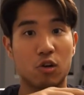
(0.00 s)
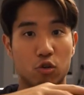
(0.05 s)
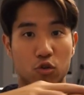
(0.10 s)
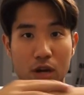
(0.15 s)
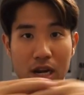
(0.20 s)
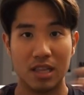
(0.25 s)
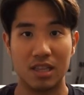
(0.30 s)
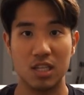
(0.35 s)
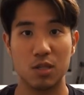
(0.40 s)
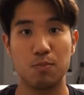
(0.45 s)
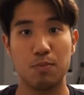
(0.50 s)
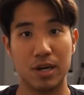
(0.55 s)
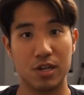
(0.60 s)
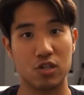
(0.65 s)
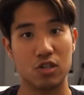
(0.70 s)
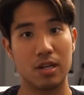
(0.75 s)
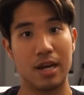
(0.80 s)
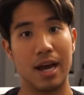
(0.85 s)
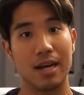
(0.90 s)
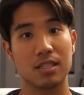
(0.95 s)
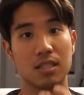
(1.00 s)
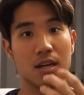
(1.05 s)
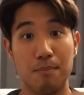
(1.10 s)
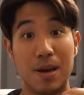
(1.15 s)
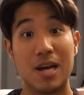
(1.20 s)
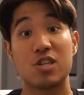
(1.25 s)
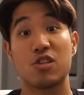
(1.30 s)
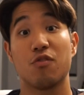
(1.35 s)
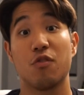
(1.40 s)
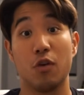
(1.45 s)
create these pitch decks,
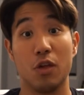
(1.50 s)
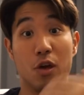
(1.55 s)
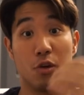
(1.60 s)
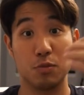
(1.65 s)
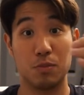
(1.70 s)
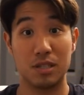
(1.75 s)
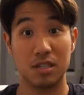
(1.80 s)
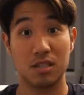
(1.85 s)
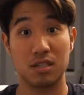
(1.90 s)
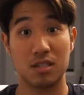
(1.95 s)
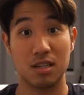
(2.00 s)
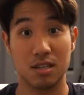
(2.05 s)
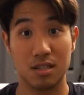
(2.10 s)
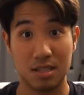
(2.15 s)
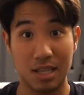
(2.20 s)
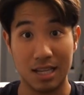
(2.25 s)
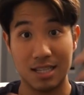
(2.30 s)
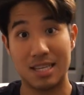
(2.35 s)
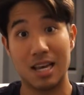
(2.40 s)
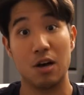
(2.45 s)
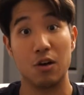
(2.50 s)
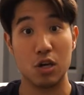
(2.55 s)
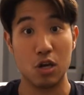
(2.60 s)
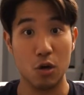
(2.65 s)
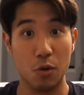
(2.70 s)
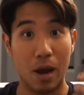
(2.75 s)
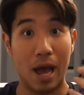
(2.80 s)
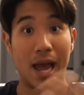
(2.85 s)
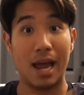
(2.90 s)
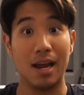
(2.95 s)
pitch for those businesses that tell
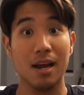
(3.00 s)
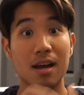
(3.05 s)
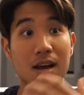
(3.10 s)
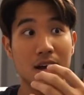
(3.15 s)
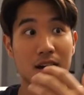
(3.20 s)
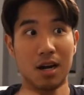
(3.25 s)
you, hey,